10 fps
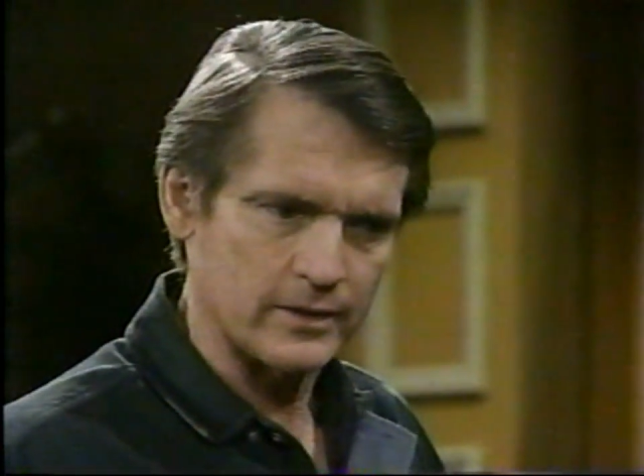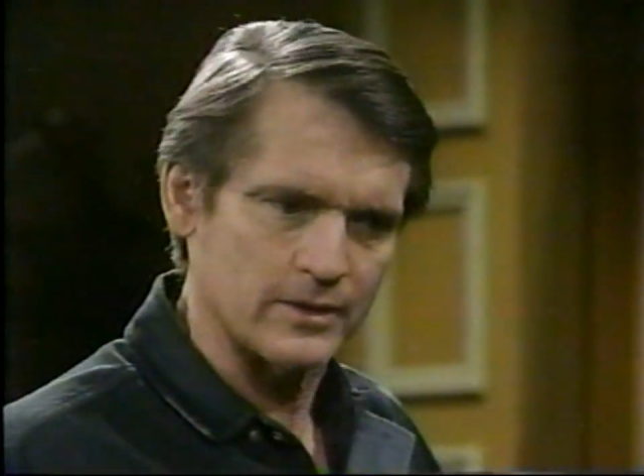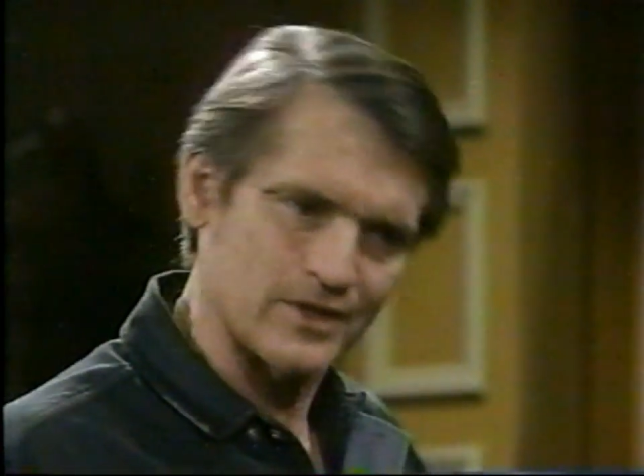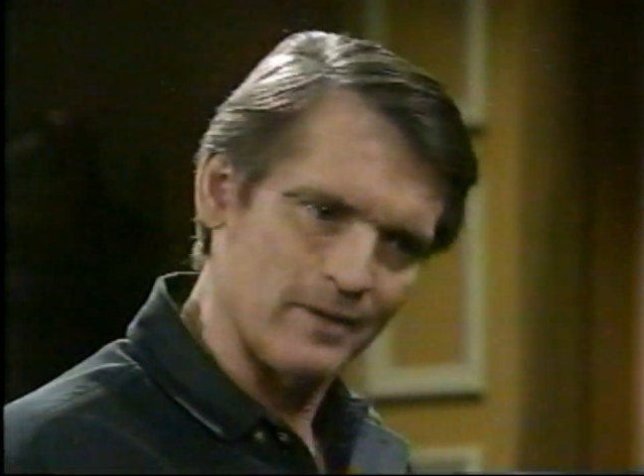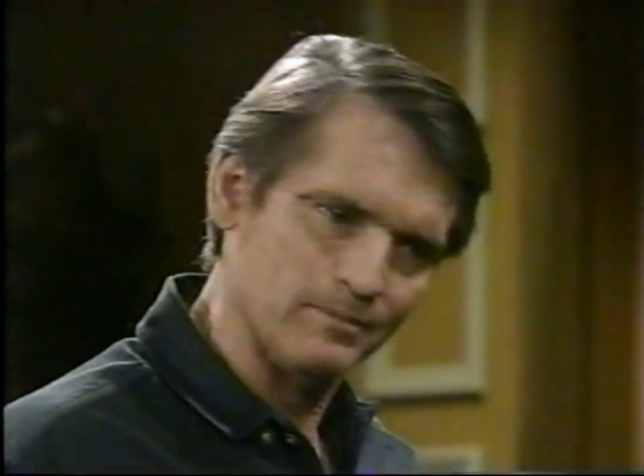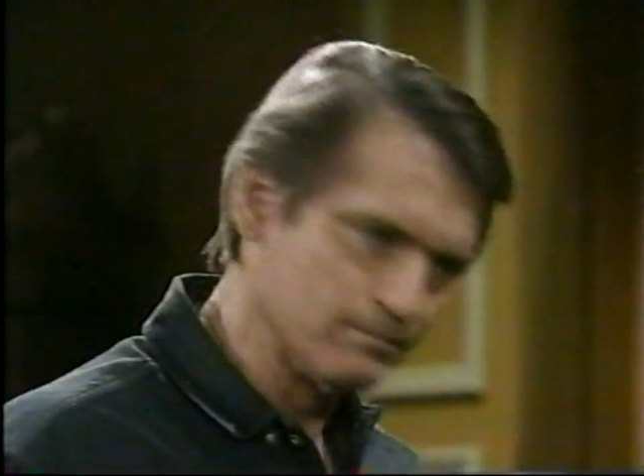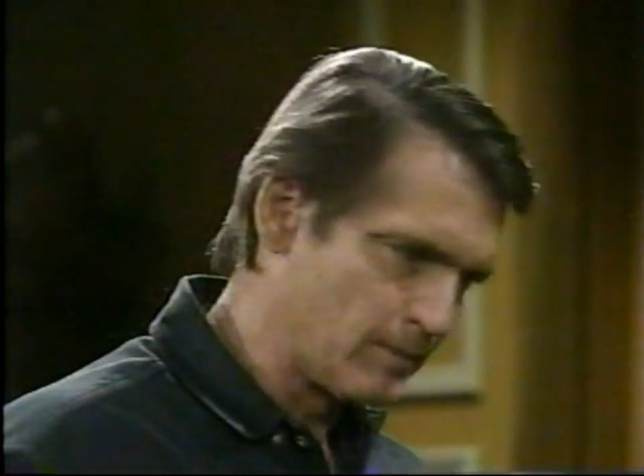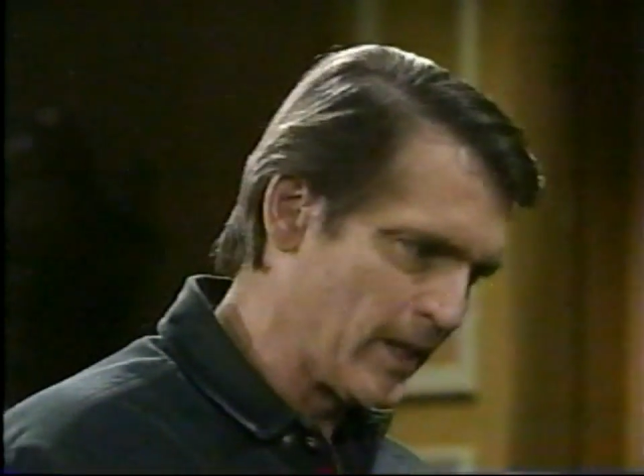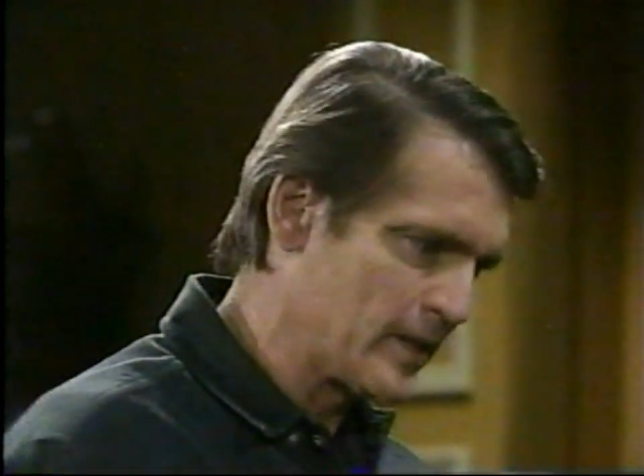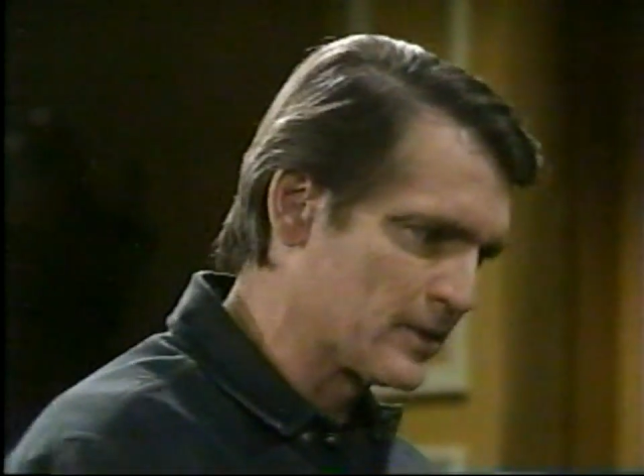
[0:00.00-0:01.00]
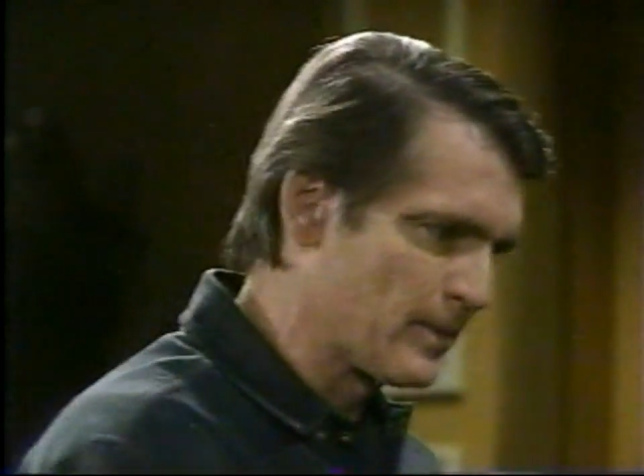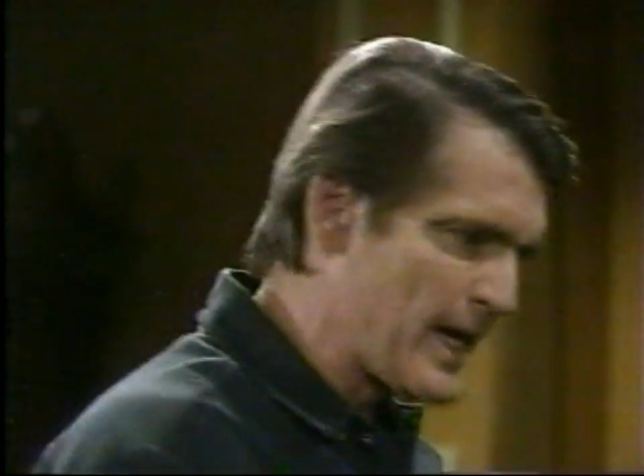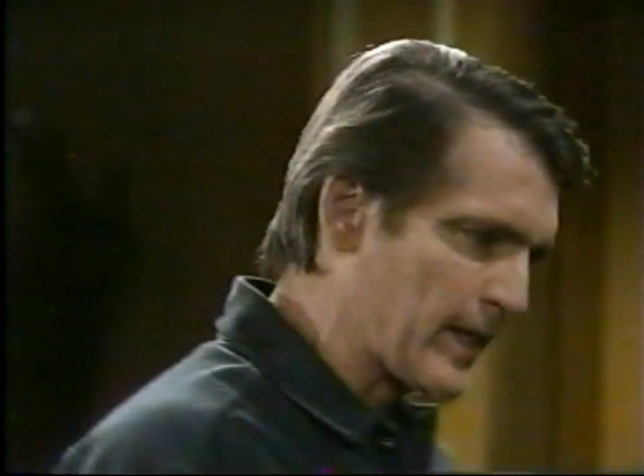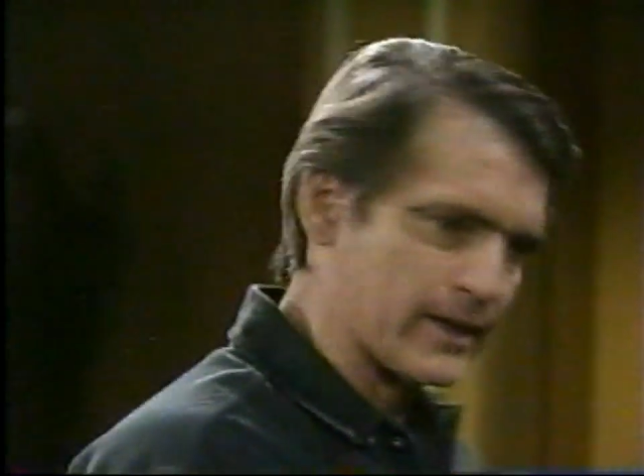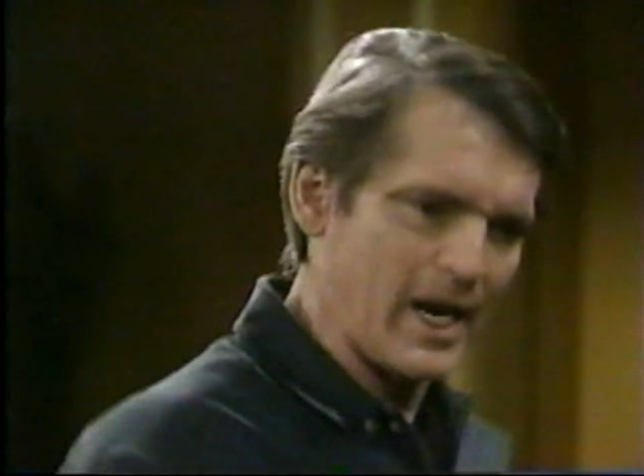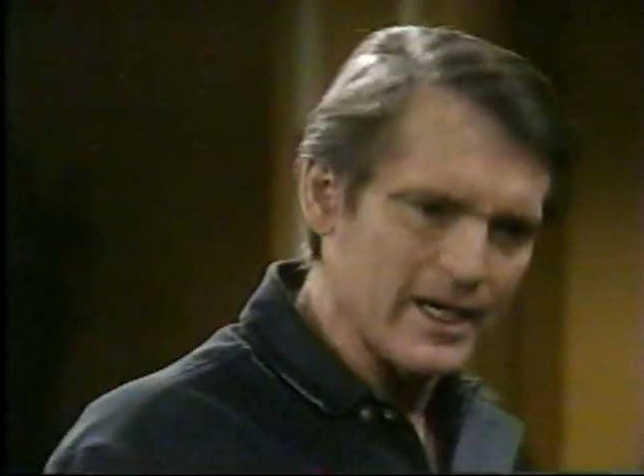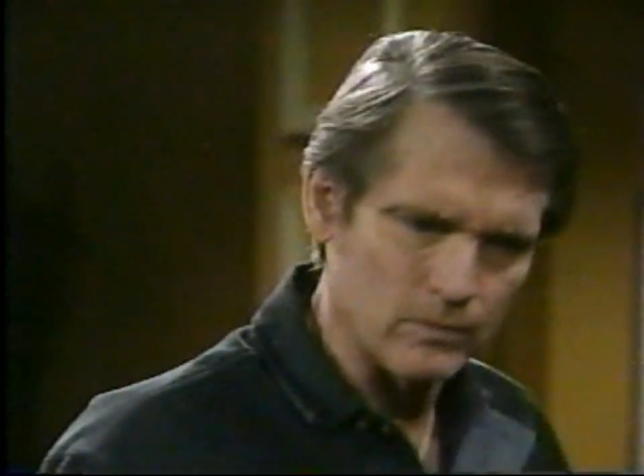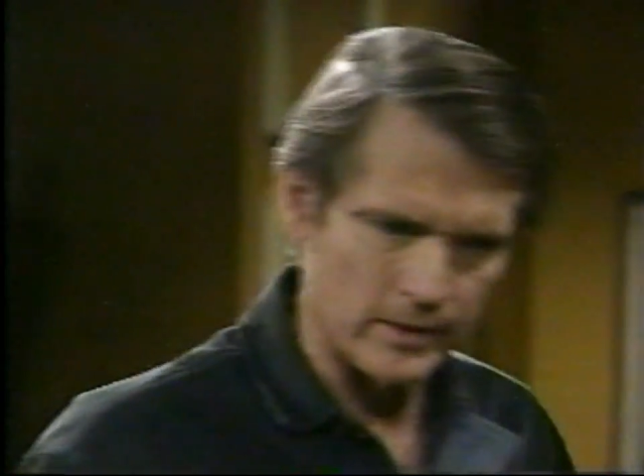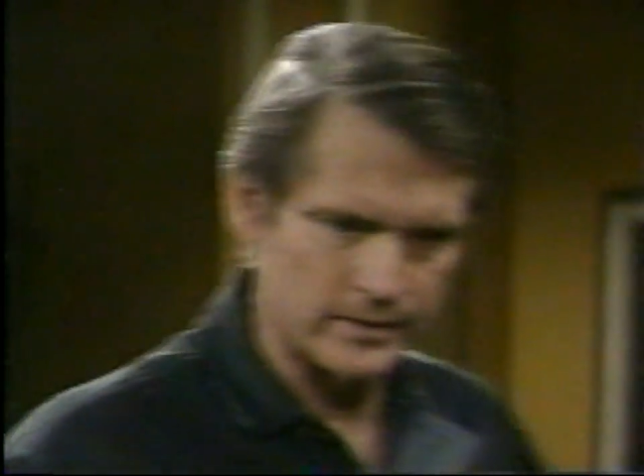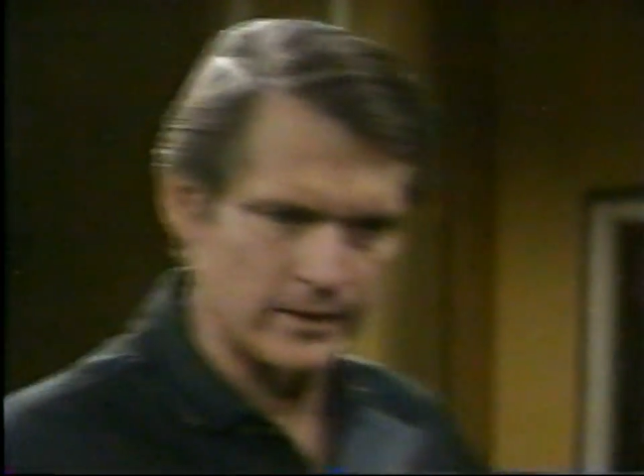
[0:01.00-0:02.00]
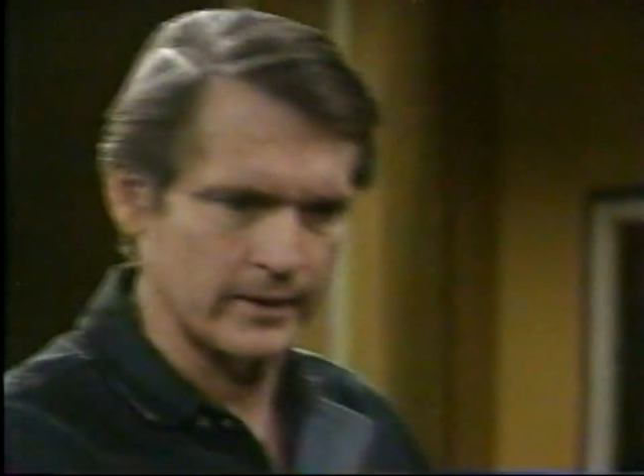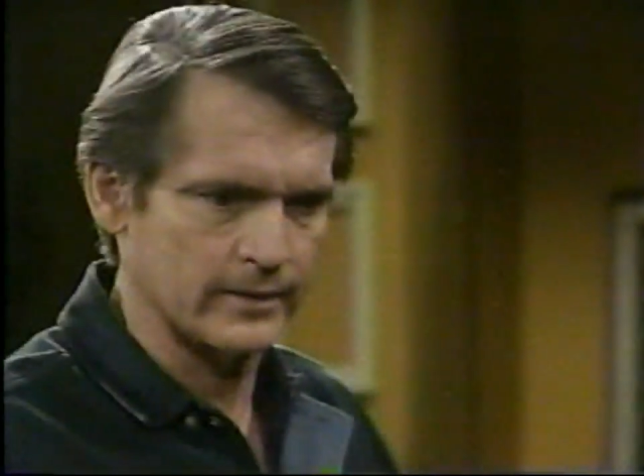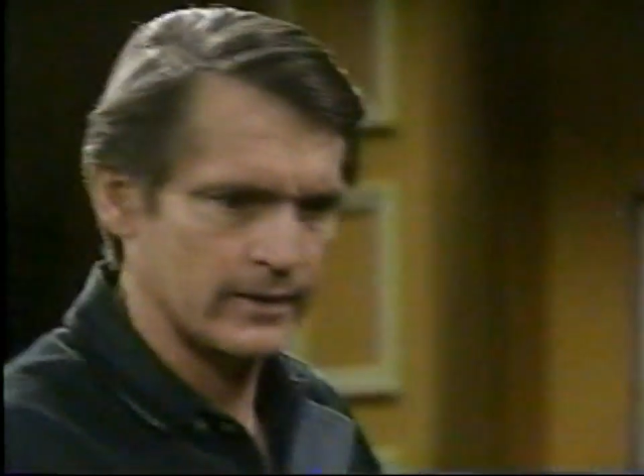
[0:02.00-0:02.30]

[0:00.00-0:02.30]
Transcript: Some behind her back. I worked there.